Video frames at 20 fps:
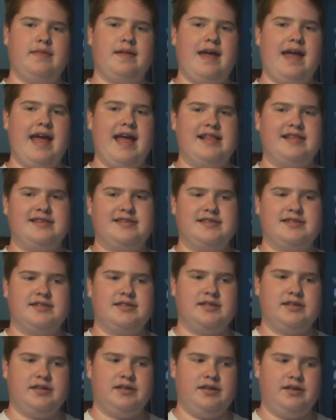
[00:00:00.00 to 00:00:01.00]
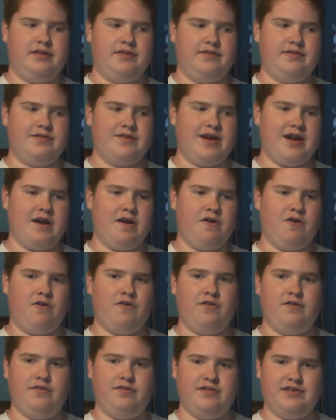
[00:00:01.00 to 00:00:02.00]
that
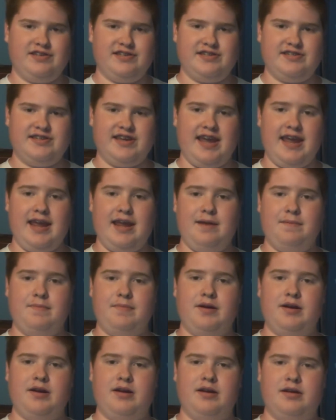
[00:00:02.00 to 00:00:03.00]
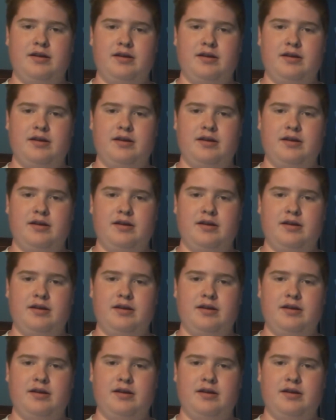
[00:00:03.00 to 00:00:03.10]
they're the same